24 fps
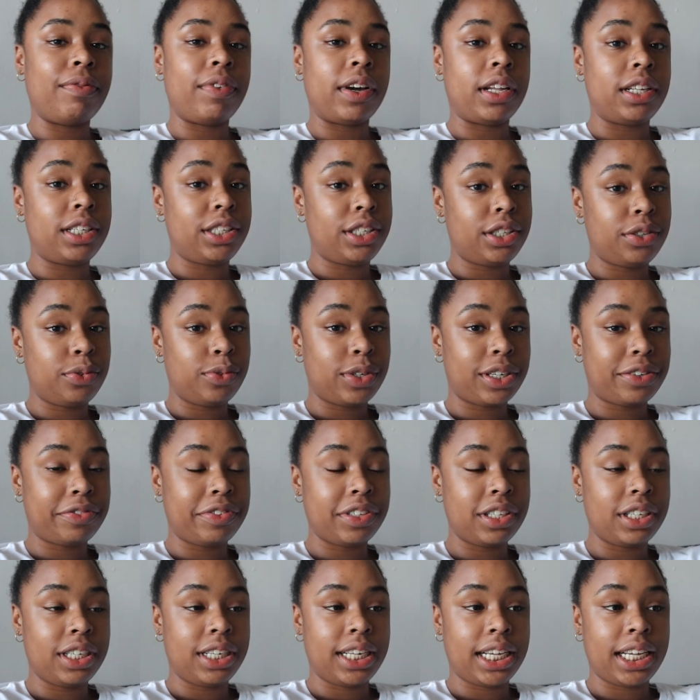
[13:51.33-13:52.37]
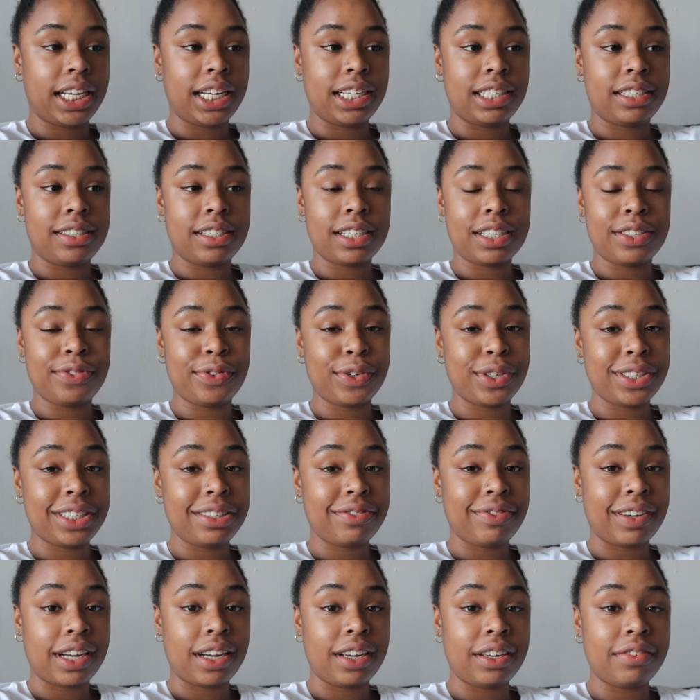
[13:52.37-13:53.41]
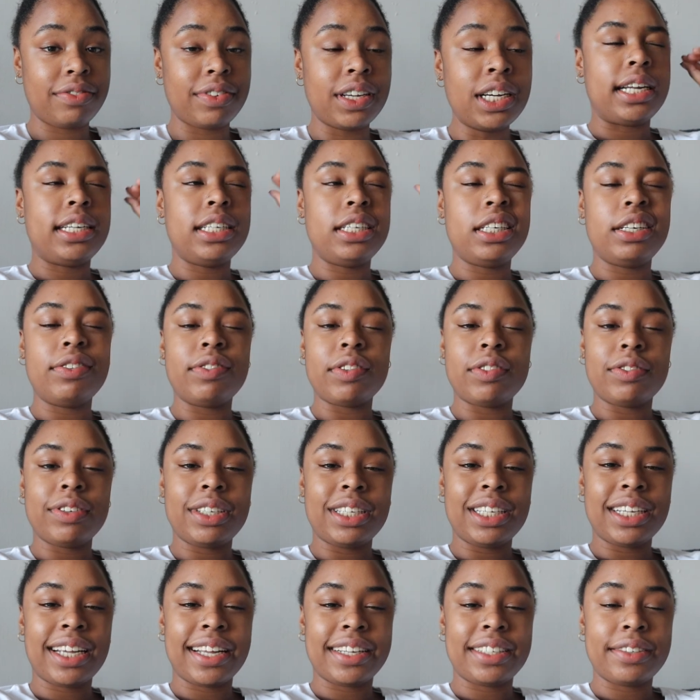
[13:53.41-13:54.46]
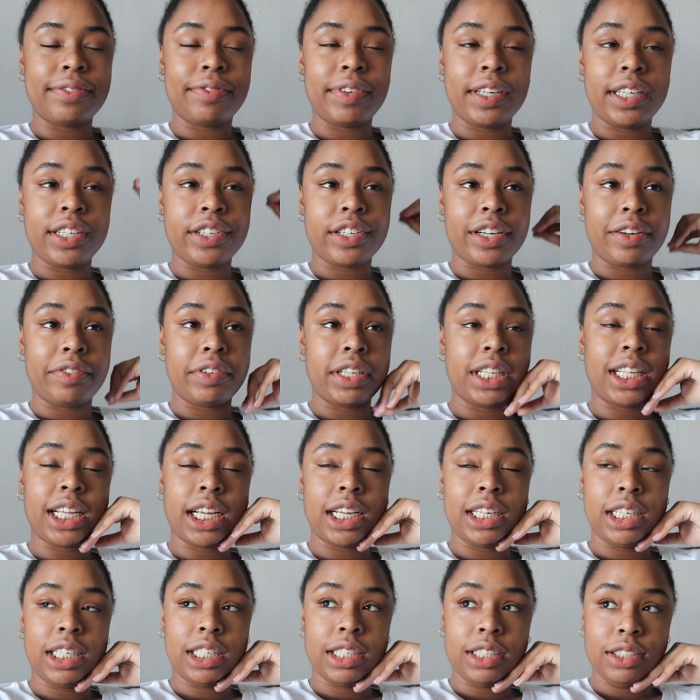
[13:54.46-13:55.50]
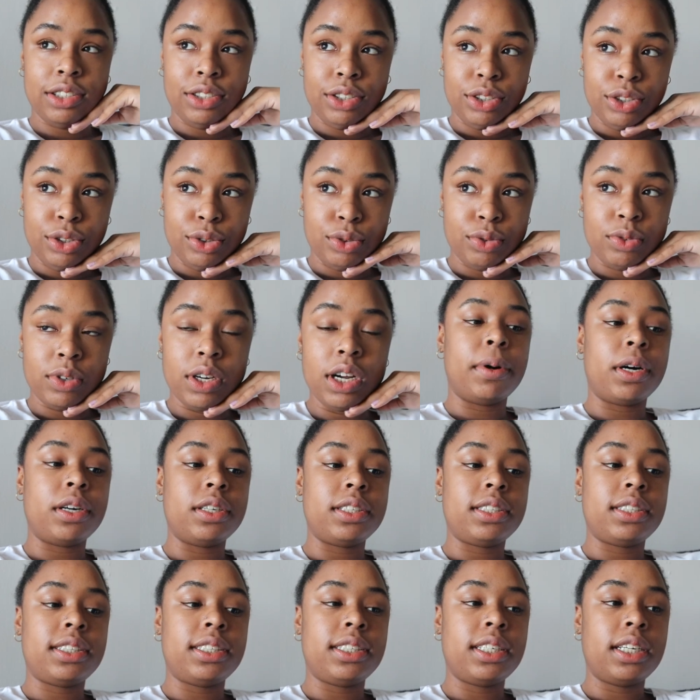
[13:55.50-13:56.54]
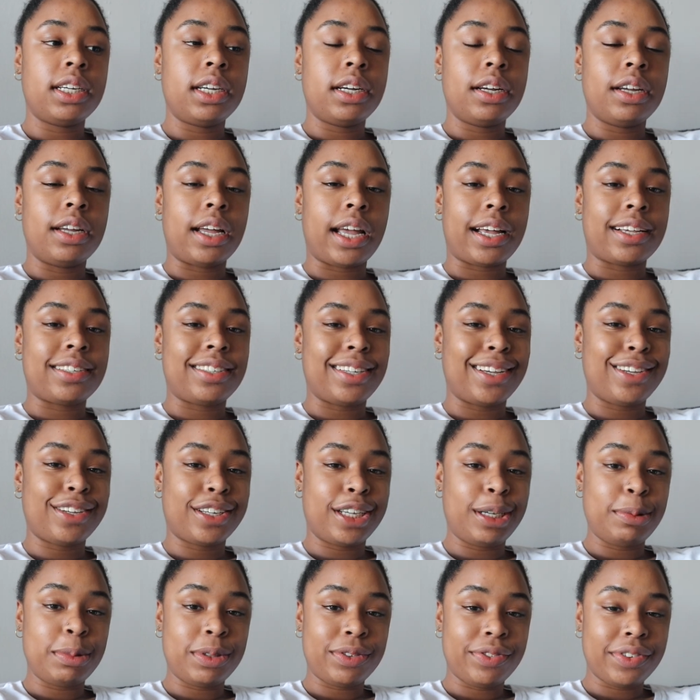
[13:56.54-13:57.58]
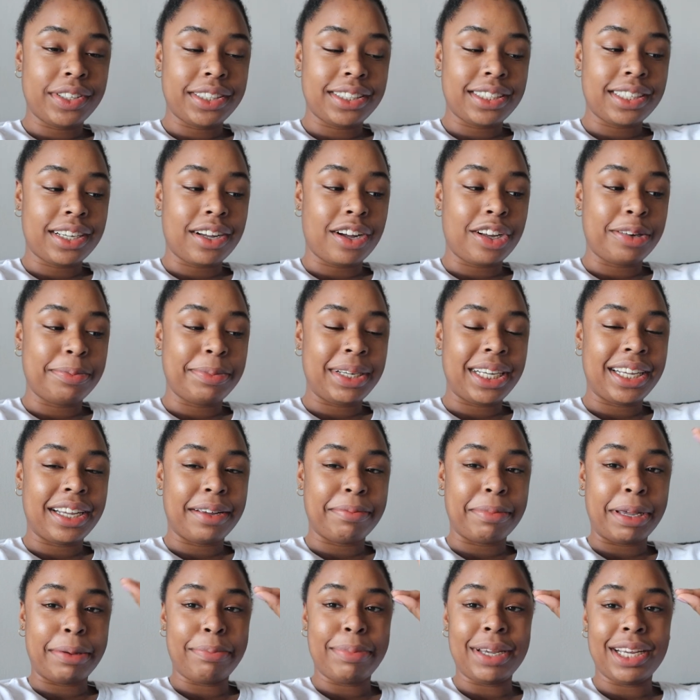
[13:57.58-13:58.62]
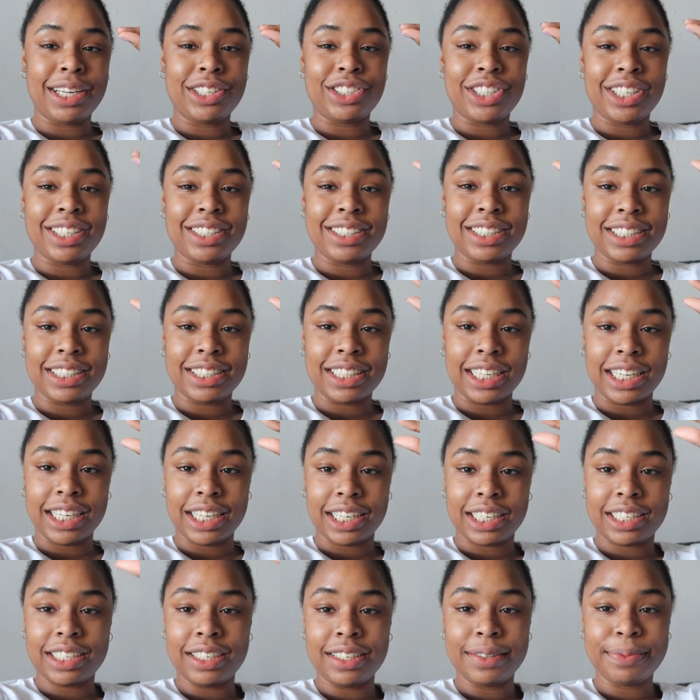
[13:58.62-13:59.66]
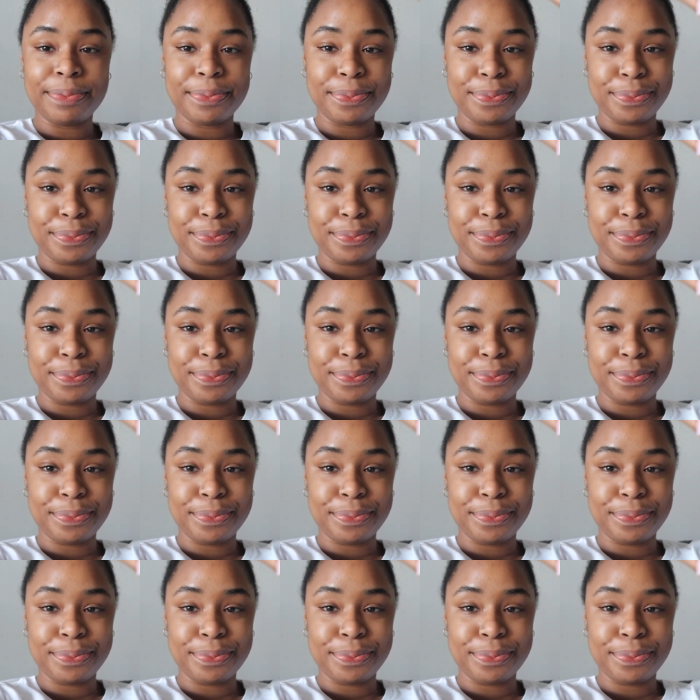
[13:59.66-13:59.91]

Finally done work for the day. It's six forty-five. I didn't even really get to finish everything I needed to do, but Excel keeps freezing on me, and my patience is like,